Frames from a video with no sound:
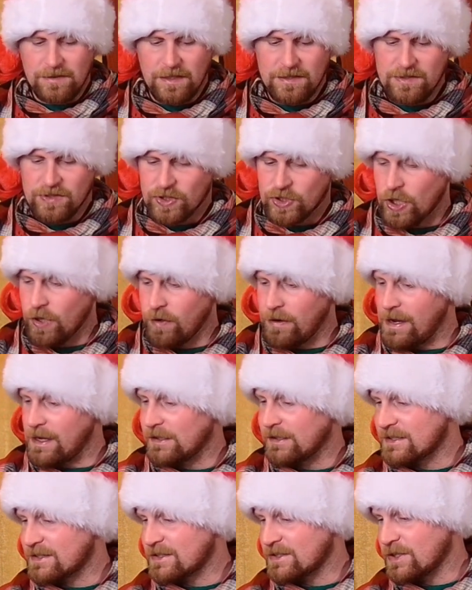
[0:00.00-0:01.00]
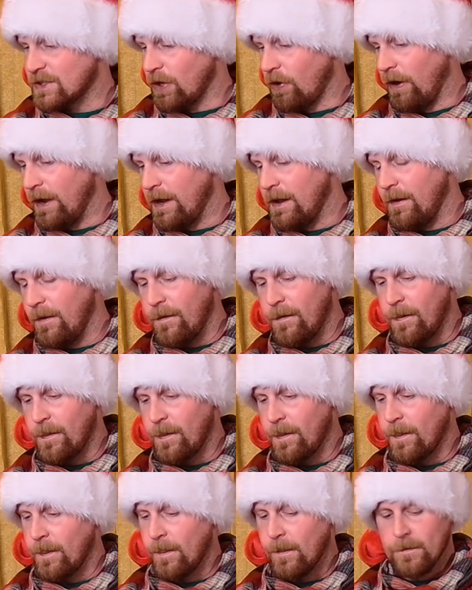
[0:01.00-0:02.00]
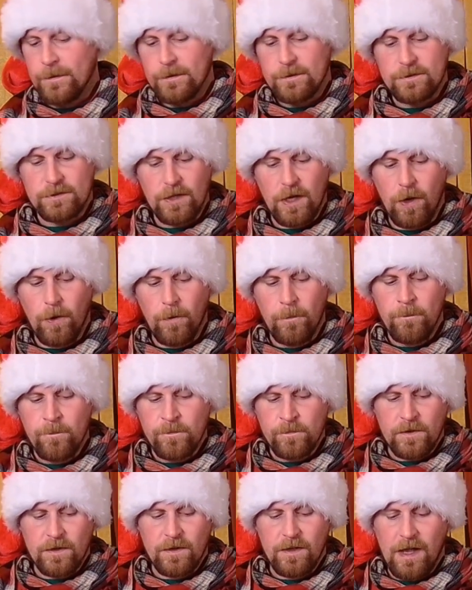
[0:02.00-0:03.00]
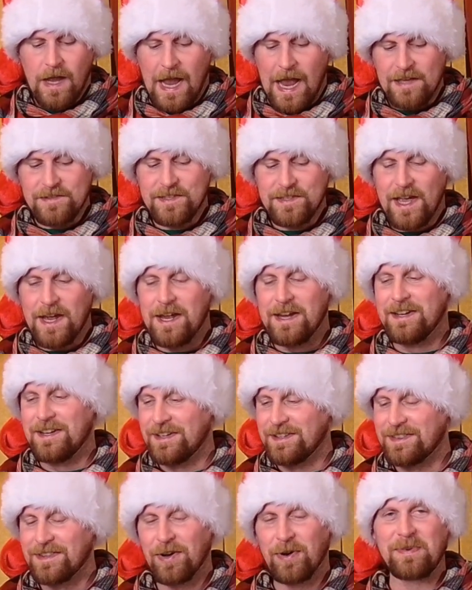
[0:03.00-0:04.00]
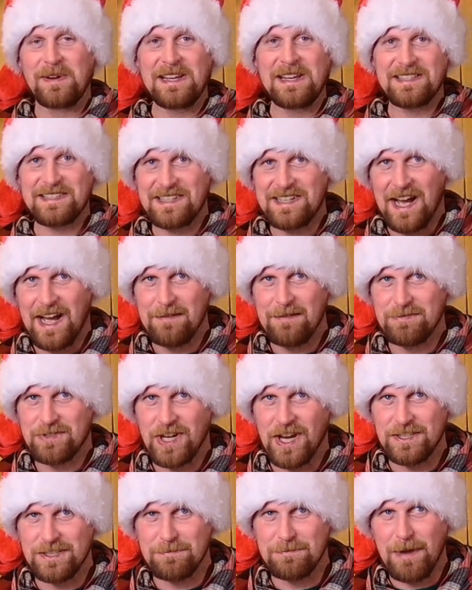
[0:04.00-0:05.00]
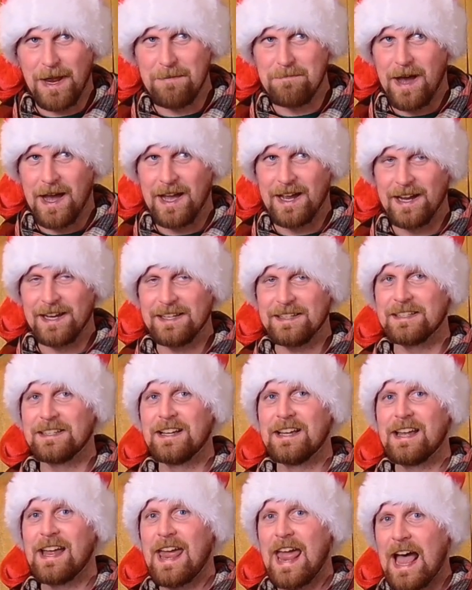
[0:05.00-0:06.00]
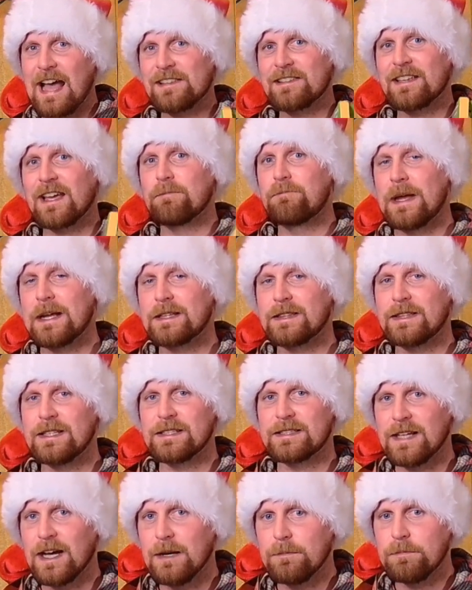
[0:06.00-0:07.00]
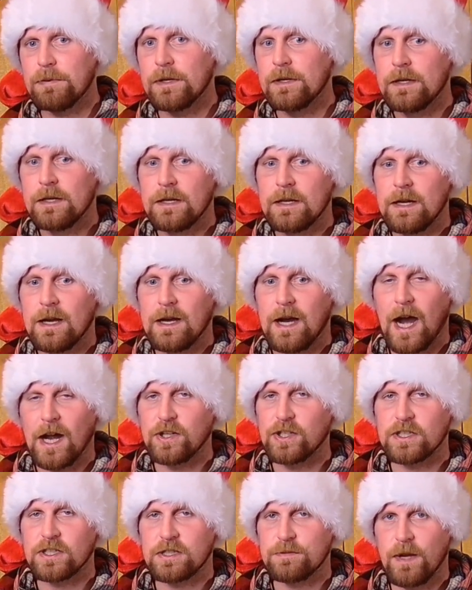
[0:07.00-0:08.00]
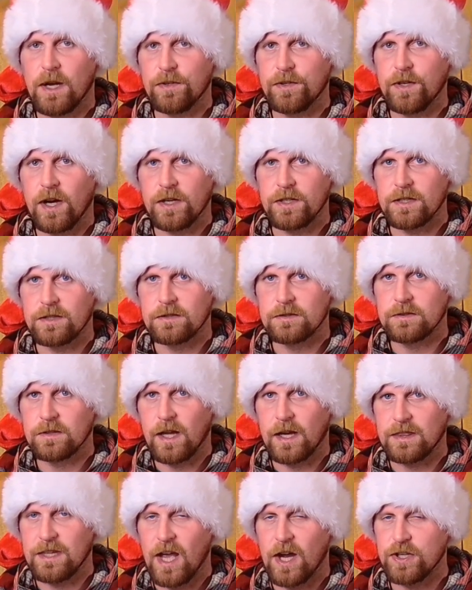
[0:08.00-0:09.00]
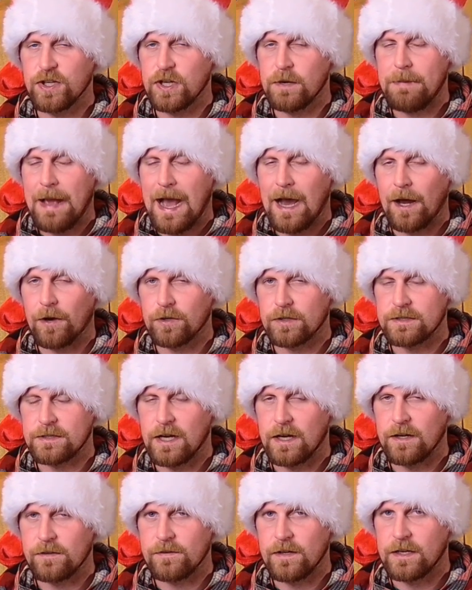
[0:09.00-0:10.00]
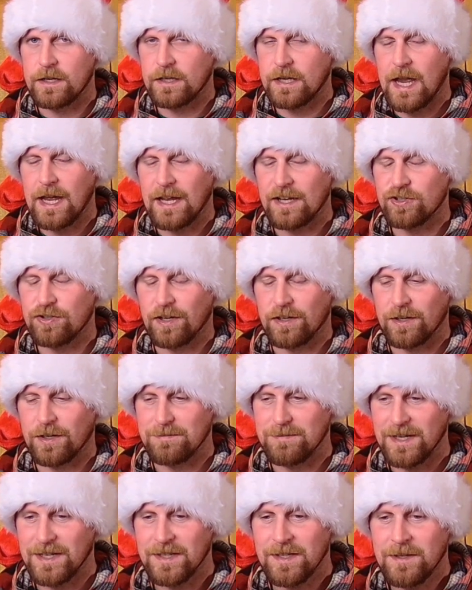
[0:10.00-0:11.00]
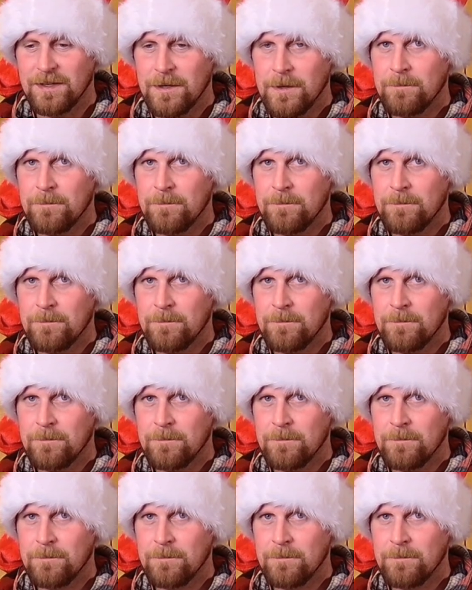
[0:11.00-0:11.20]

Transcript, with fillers: Let's do it. Let's do it. So, as I, the reason I'm changing my mind, as I picked this up, I just smelled onion, like the onion powder stuff, and it kind of triggered me.